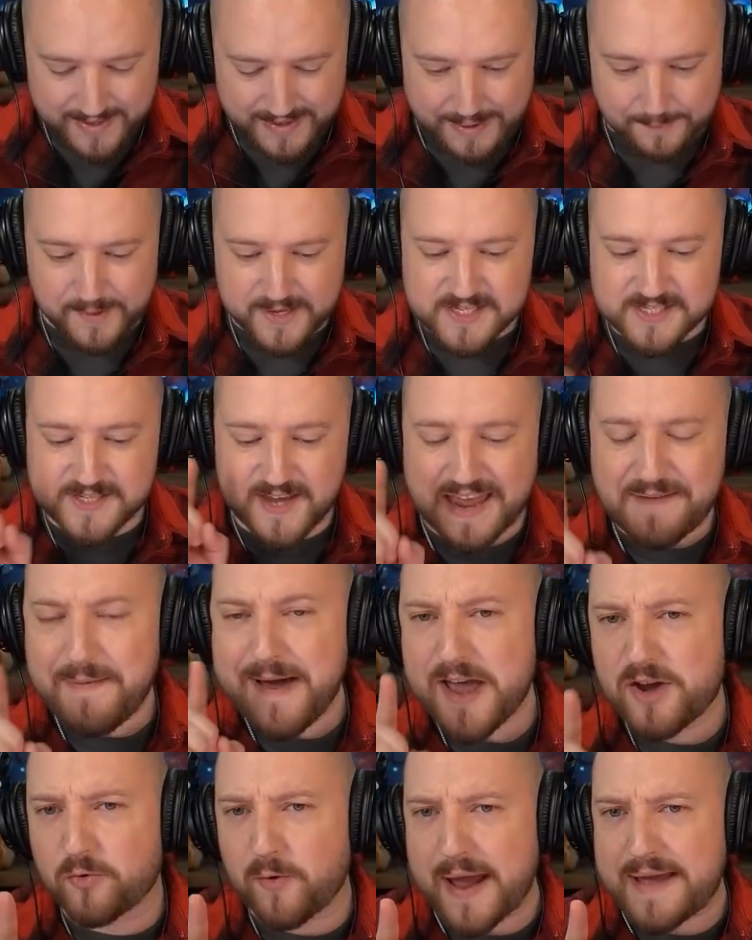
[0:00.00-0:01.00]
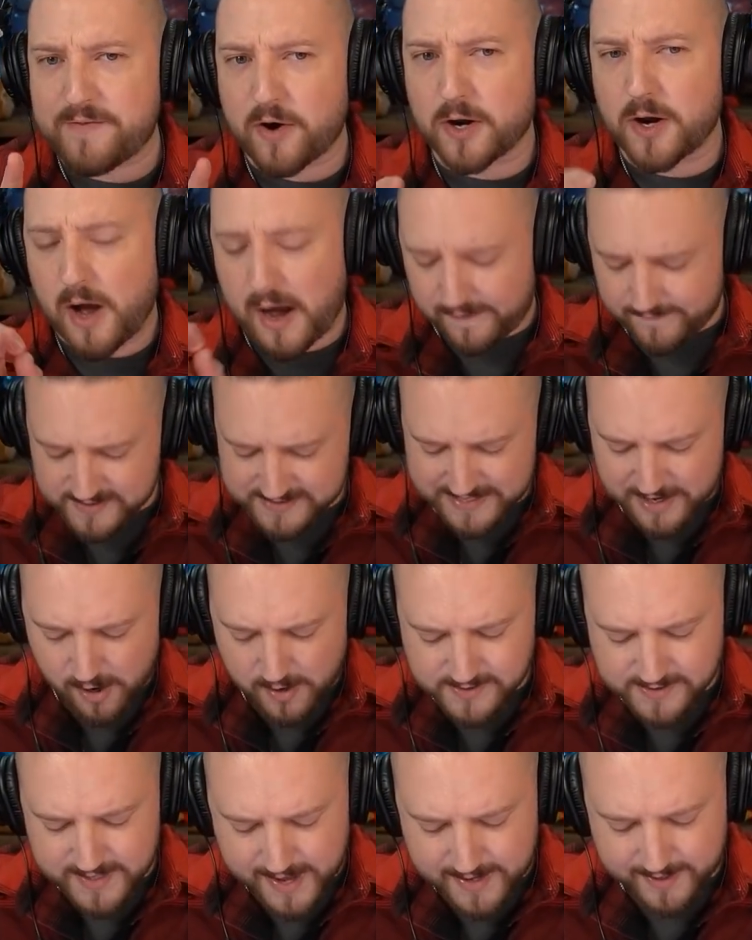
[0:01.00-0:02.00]
I'm gonna save my graveyard. Obviously,
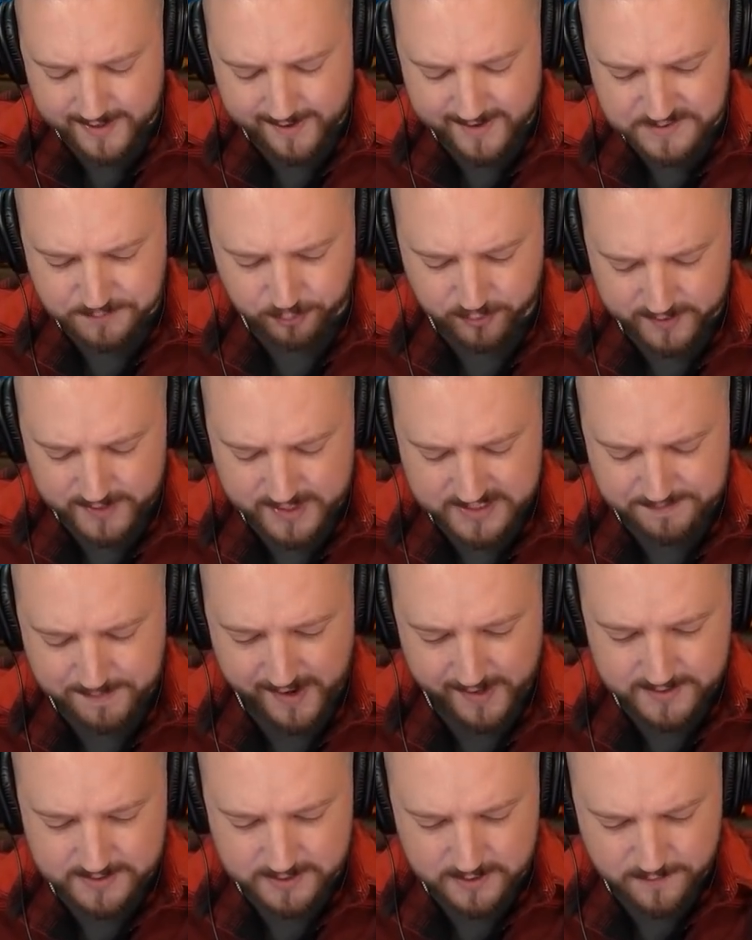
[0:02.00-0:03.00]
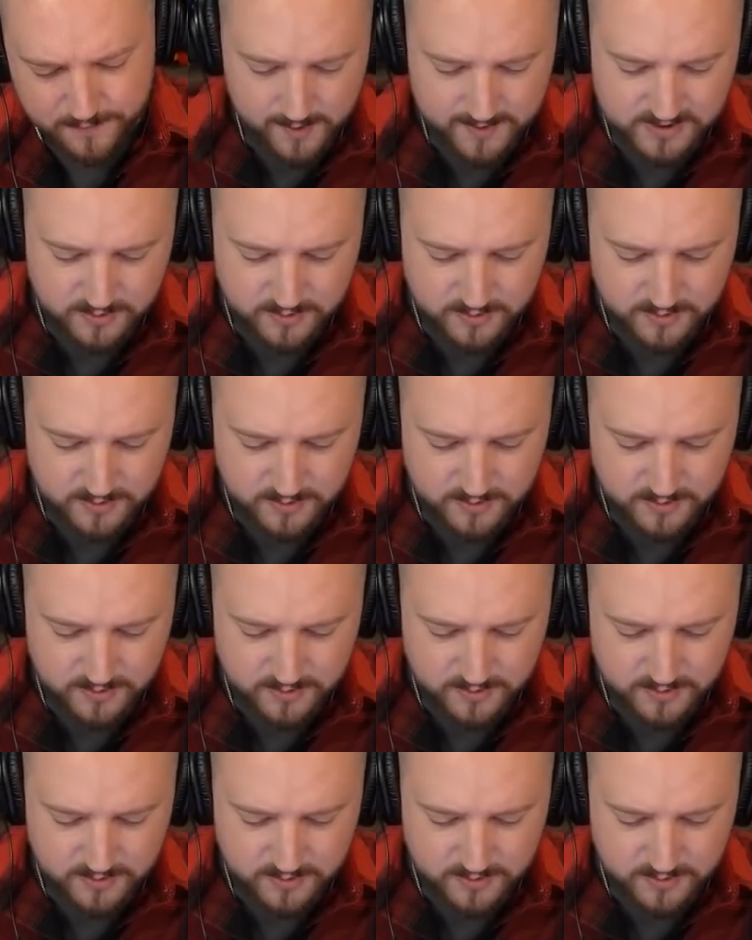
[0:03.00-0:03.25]
our deck is pretty expensive,